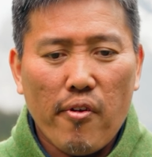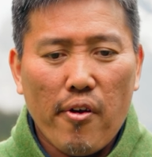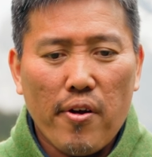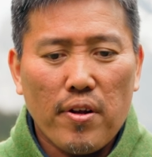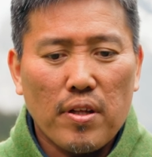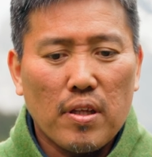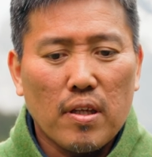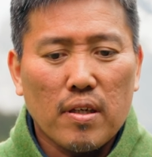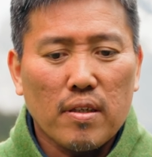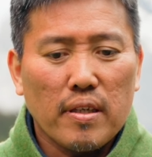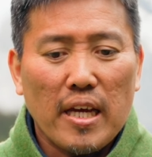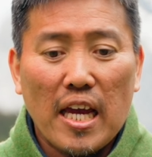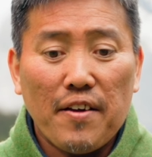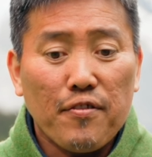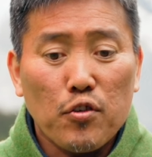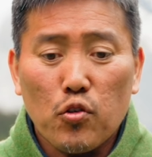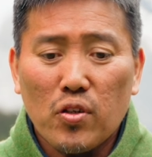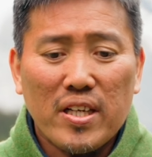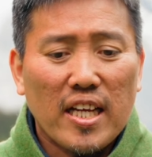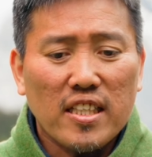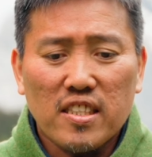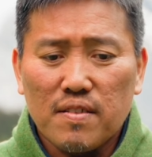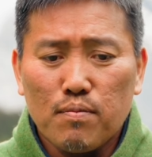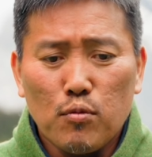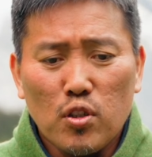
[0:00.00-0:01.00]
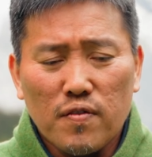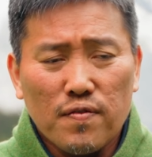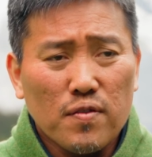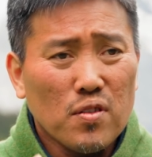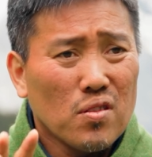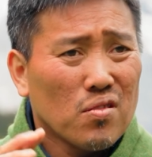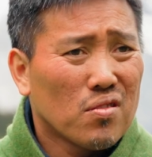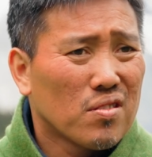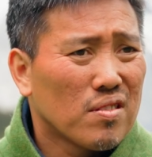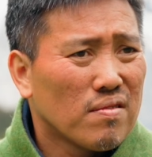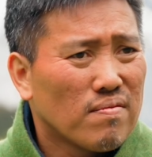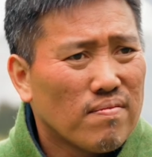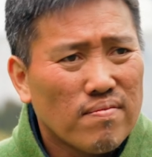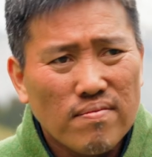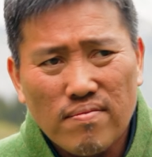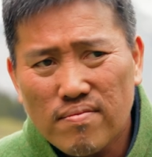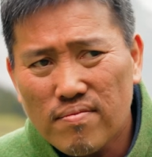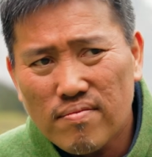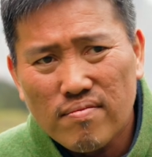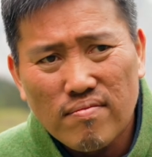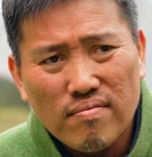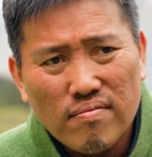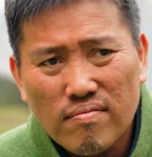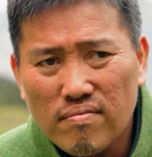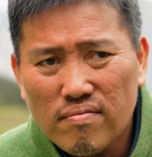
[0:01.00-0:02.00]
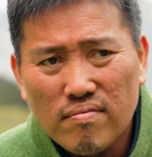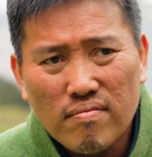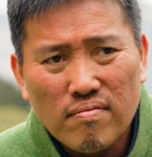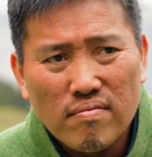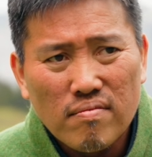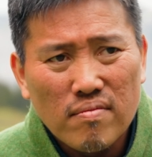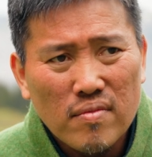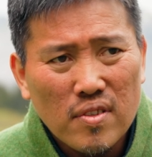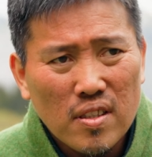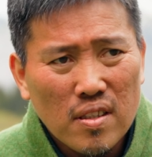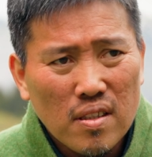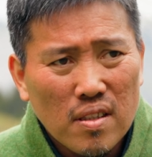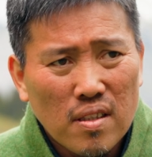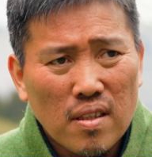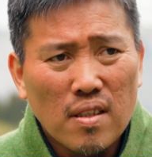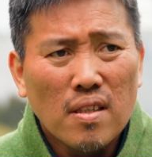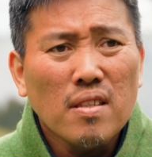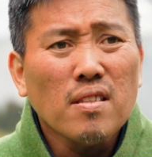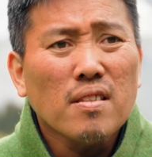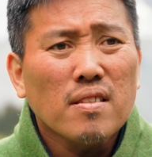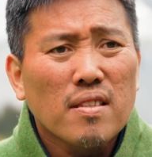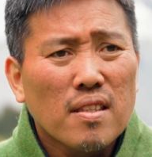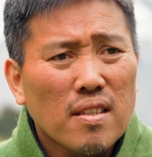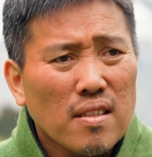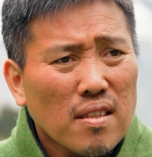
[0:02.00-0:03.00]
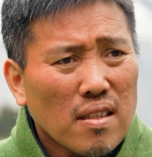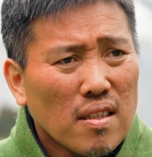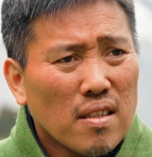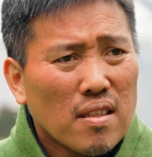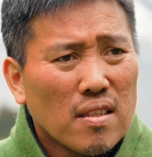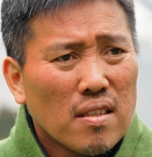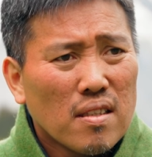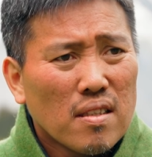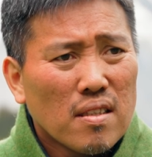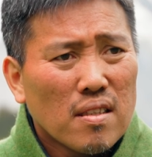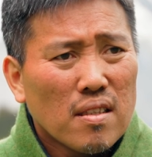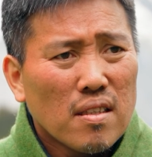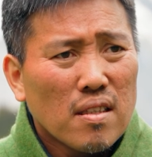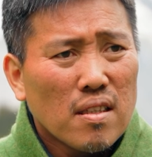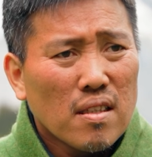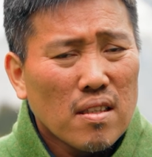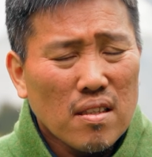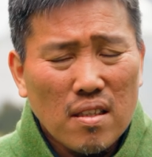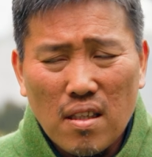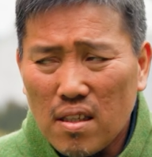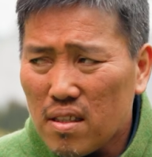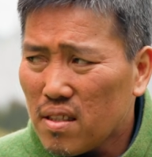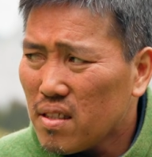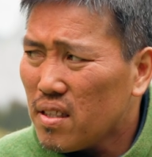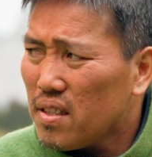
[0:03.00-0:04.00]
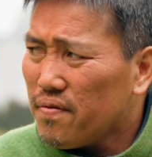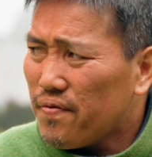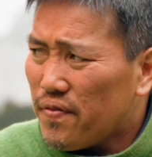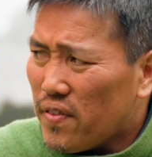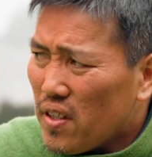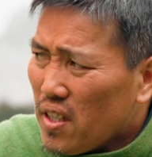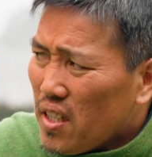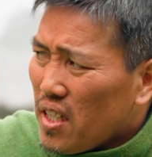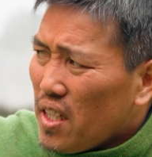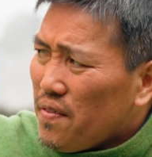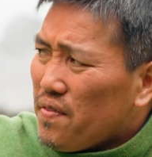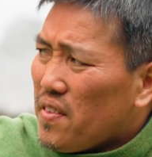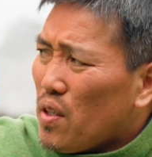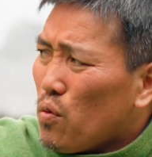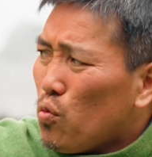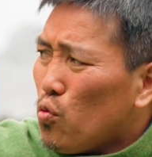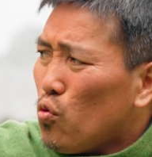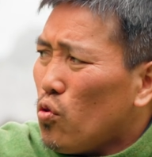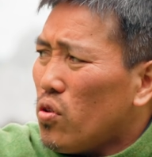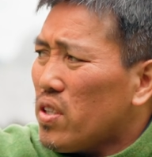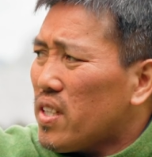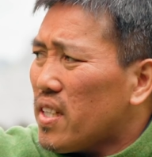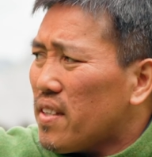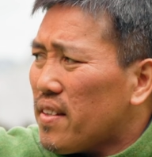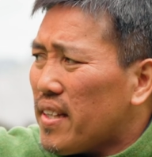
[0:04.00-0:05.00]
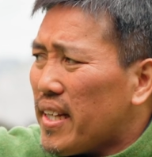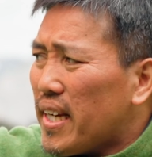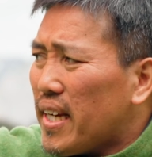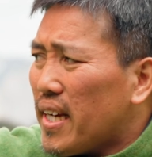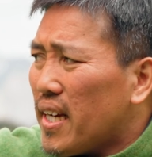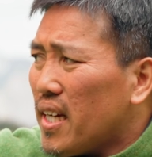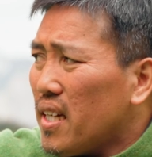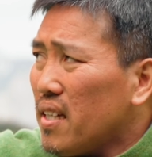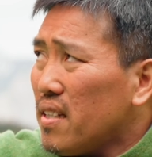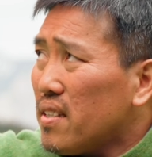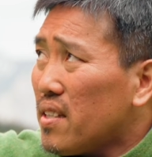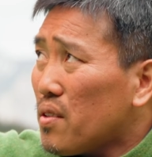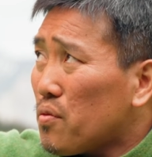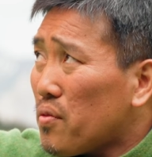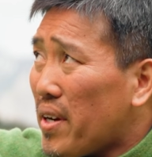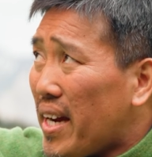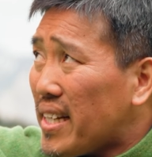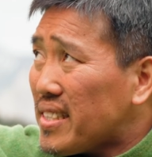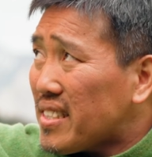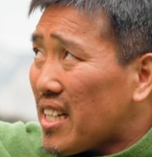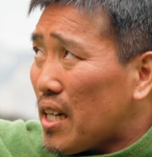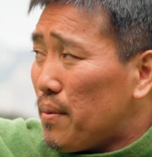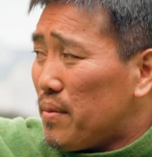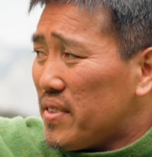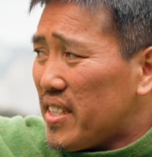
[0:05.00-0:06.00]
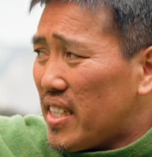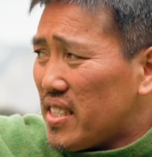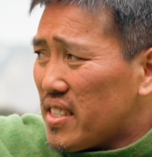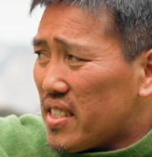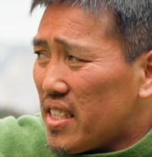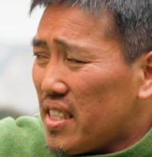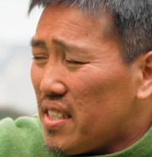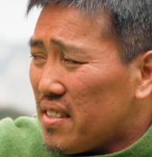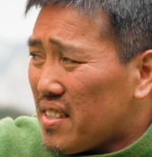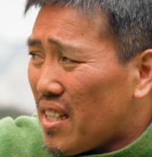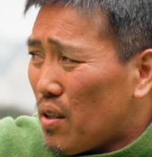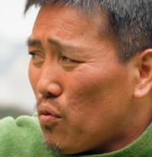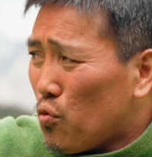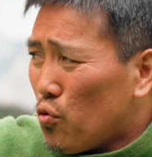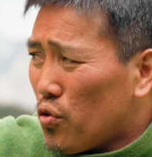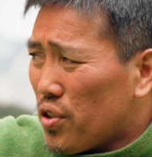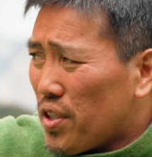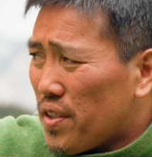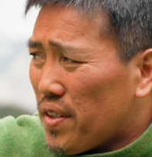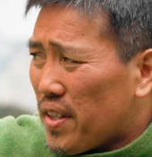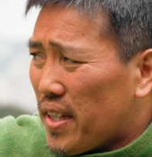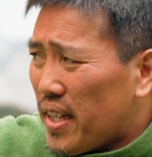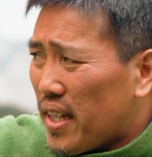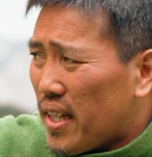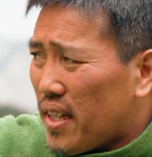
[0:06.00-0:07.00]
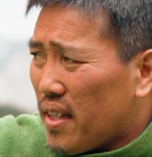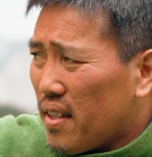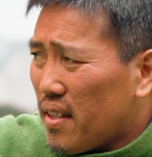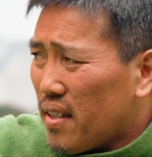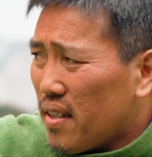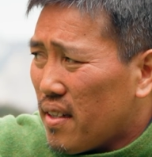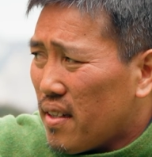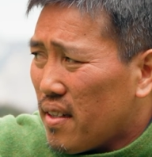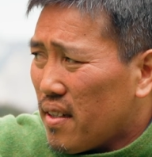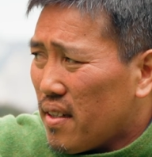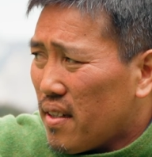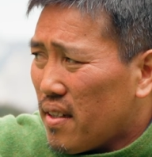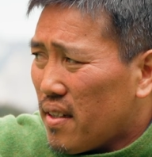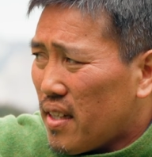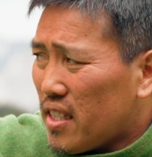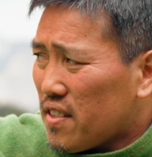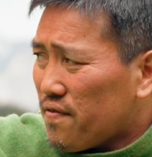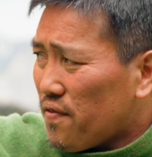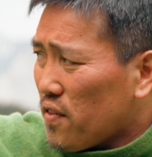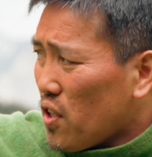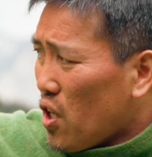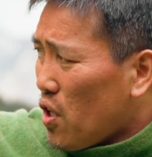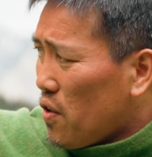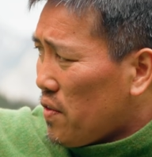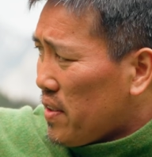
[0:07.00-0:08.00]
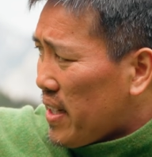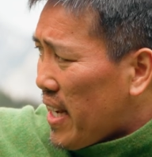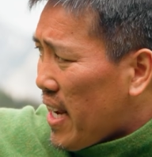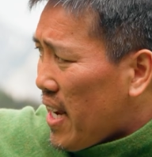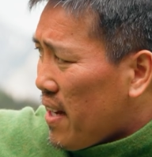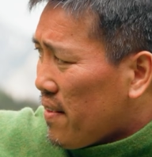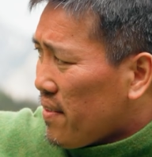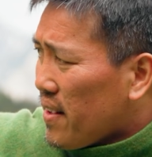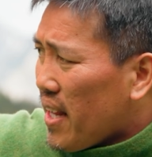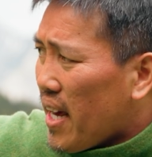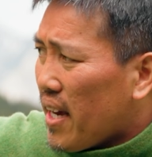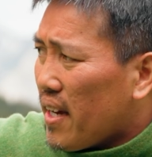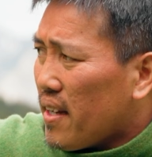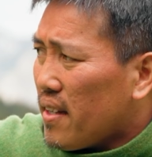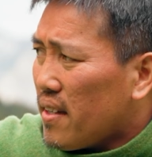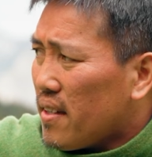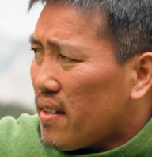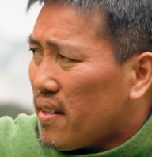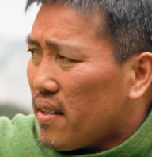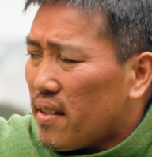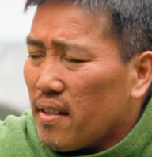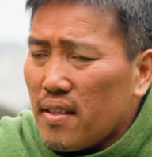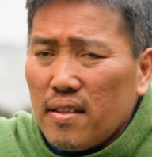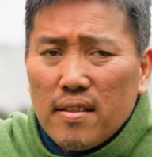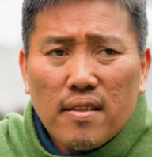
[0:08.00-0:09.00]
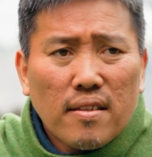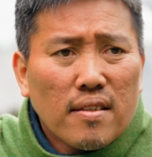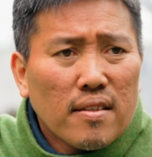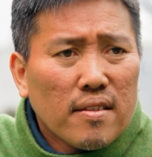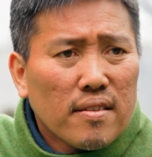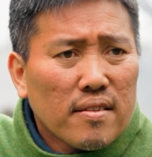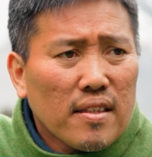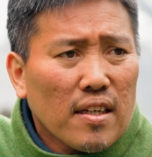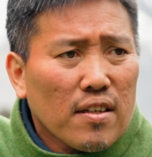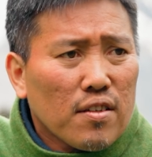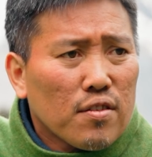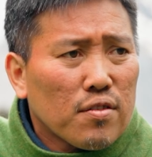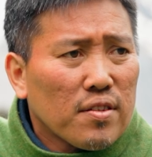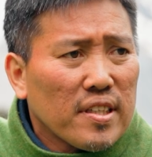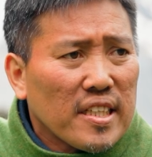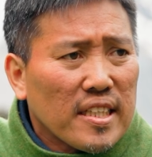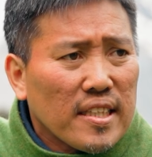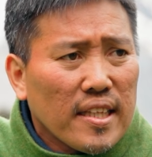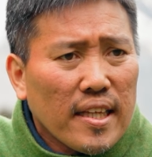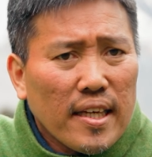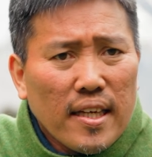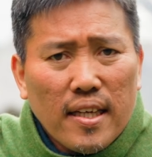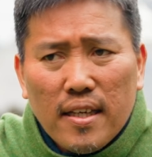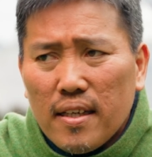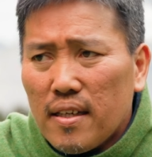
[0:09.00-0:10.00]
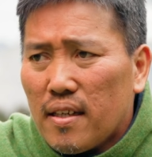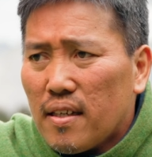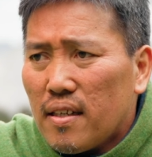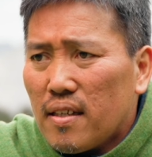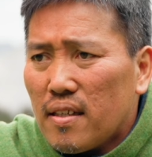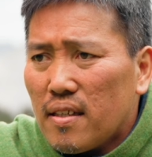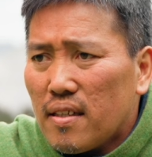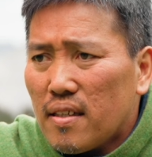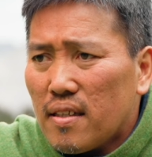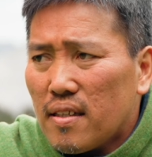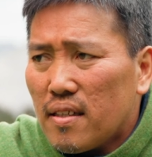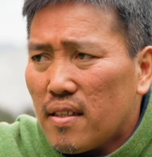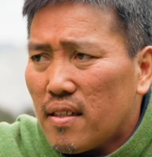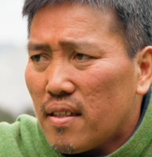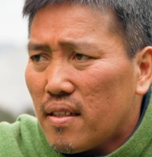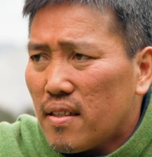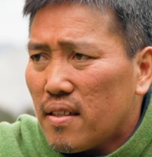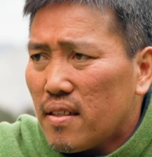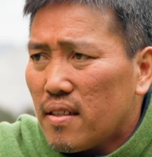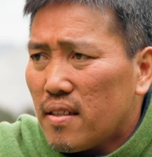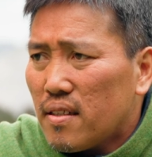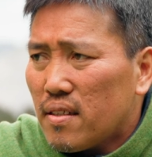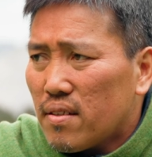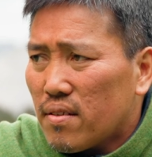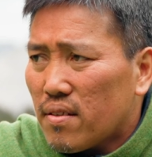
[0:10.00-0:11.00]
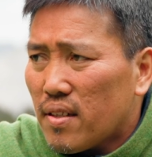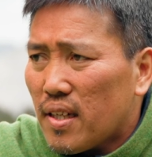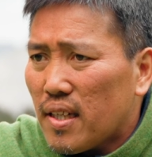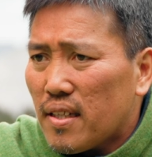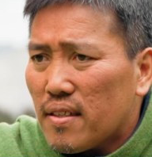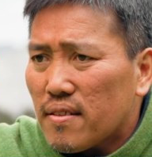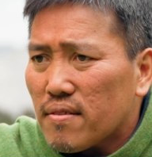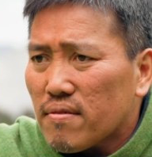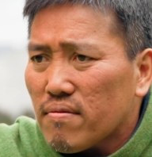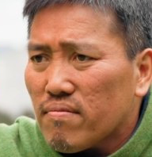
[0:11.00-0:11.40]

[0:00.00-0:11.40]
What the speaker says: like everyone has to move forward, you know. Like if the water there, the rain's coming down and sitting in that water there, and flowing down that creek there, right?